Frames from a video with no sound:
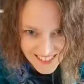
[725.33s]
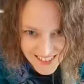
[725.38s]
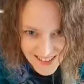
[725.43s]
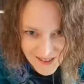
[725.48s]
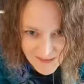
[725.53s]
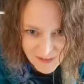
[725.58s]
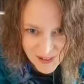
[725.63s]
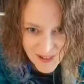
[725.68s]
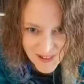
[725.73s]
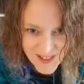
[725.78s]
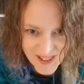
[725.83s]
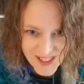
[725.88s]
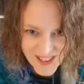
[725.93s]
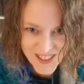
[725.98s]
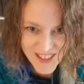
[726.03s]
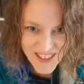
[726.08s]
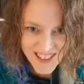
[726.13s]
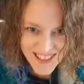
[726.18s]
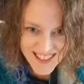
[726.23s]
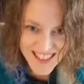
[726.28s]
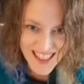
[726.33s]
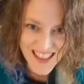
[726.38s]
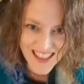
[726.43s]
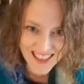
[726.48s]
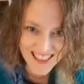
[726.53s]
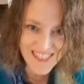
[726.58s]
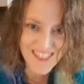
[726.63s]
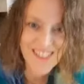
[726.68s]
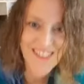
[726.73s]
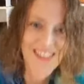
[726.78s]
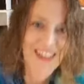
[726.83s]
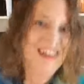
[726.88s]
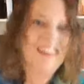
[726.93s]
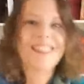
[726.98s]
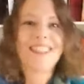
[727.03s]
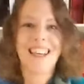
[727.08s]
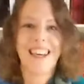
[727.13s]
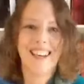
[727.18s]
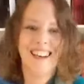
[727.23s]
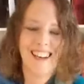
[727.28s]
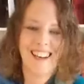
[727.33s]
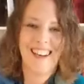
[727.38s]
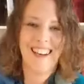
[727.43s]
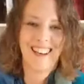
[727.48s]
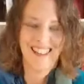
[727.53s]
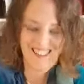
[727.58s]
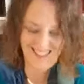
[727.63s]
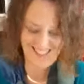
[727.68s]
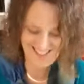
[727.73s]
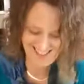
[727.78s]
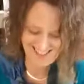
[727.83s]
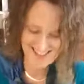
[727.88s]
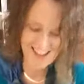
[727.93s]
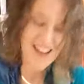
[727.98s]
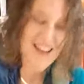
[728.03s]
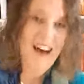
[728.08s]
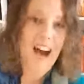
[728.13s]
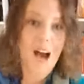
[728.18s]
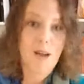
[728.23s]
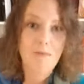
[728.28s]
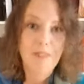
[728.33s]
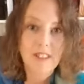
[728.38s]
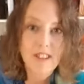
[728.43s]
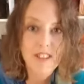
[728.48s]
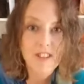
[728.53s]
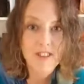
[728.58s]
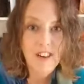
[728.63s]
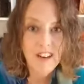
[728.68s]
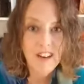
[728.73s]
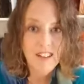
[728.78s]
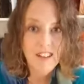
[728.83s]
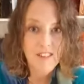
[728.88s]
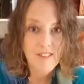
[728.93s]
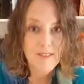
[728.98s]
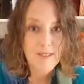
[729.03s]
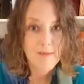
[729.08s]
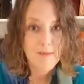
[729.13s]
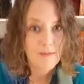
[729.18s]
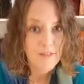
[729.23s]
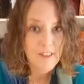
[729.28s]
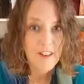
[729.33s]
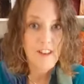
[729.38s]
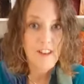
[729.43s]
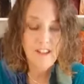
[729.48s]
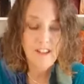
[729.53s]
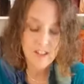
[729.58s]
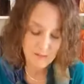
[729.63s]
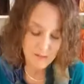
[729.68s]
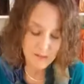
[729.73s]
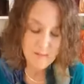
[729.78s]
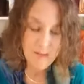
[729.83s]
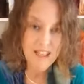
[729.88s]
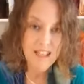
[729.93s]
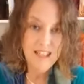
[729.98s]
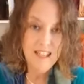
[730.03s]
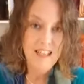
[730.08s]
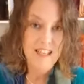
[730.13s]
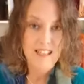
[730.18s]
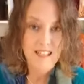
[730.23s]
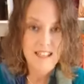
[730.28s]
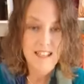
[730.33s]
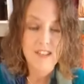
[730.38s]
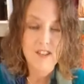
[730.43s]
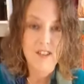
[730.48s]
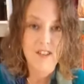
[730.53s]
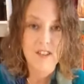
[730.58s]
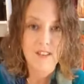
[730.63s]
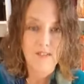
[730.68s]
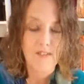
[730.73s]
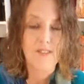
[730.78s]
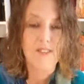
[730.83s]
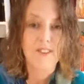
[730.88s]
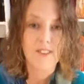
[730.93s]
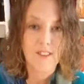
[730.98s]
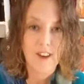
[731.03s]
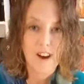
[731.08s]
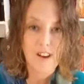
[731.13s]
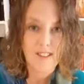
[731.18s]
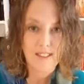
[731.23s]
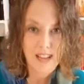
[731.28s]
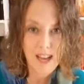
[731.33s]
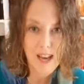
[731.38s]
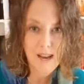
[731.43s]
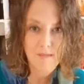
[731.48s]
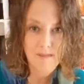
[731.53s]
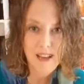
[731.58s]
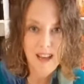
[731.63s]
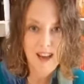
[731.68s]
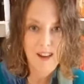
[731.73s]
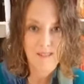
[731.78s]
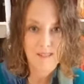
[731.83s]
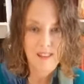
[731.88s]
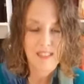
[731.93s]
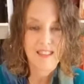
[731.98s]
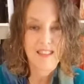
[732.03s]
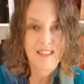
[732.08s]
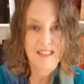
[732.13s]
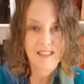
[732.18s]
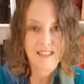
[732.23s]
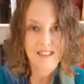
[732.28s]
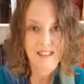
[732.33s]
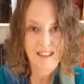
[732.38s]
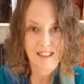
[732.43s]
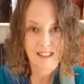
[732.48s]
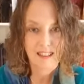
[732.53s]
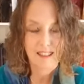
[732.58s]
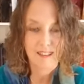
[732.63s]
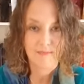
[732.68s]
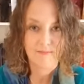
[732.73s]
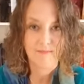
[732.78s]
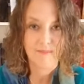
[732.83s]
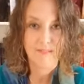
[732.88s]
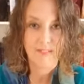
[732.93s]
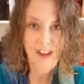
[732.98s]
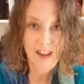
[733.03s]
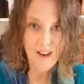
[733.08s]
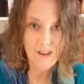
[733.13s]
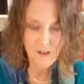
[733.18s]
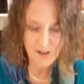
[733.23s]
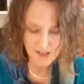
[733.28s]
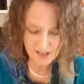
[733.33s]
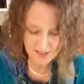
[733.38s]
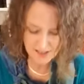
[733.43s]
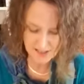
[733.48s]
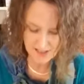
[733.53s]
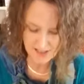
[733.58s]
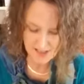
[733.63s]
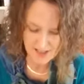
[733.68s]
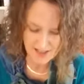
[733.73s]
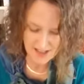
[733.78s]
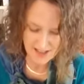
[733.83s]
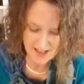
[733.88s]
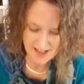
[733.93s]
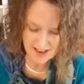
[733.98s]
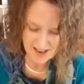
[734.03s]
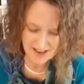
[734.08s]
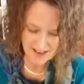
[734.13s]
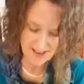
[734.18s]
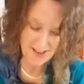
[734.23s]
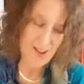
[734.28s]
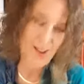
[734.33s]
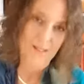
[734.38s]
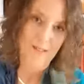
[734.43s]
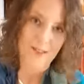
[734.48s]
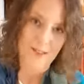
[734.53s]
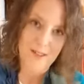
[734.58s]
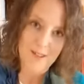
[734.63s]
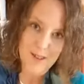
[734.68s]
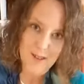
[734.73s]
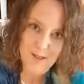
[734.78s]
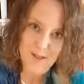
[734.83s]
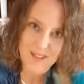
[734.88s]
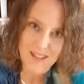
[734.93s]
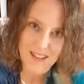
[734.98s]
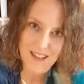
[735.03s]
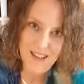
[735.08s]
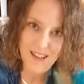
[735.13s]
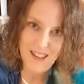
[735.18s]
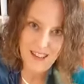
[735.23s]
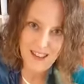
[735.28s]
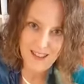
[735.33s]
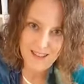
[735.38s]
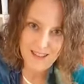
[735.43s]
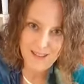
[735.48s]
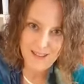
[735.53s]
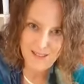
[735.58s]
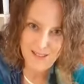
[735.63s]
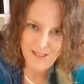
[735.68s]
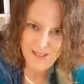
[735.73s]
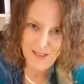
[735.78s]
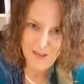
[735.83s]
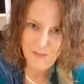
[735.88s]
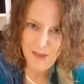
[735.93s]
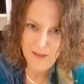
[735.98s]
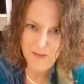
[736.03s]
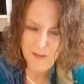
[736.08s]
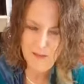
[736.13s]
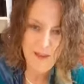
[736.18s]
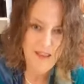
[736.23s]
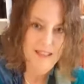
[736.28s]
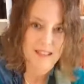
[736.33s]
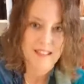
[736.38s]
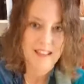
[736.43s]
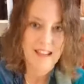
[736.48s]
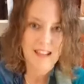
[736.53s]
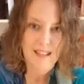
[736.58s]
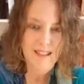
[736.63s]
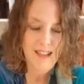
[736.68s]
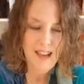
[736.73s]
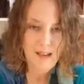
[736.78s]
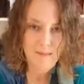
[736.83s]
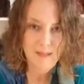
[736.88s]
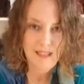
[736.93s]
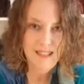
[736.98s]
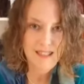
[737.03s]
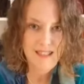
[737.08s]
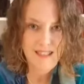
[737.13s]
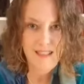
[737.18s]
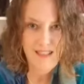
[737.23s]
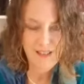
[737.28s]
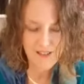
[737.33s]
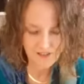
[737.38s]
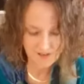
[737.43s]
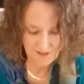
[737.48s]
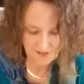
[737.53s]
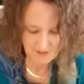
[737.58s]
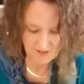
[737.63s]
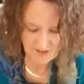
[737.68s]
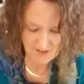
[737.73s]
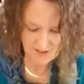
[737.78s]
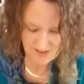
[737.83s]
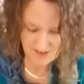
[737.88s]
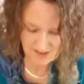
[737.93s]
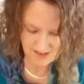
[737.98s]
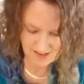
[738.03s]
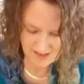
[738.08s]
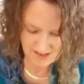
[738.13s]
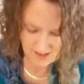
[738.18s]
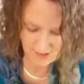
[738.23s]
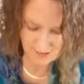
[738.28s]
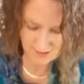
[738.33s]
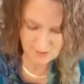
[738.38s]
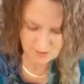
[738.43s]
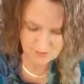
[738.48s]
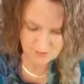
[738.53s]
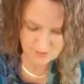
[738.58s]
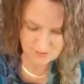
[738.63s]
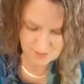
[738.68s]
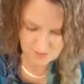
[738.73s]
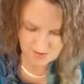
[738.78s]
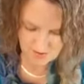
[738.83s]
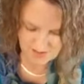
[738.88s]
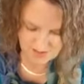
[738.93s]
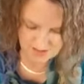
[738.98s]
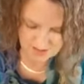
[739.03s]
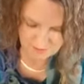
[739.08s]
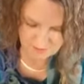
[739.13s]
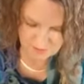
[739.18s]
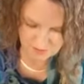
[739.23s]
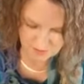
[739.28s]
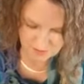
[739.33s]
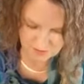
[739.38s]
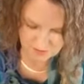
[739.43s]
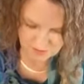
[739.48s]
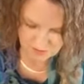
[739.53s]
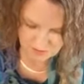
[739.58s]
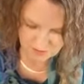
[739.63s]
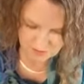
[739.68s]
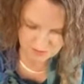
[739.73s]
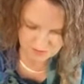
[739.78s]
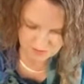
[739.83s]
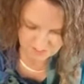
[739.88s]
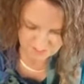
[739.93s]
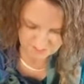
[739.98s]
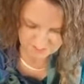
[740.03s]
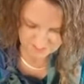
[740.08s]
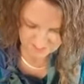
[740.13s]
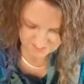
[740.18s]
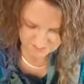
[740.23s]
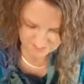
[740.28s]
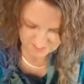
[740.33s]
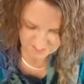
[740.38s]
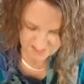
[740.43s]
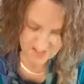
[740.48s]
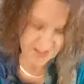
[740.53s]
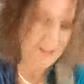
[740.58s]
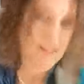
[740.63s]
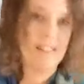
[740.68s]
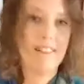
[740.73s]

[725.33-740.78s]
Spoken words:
bonjour, thank you. I'm going to try to learn some French. We might not see each other for a long time now with this virus and all of our shows getting canceled, so maybe by the next time I see you, I'll learn more than bonjour and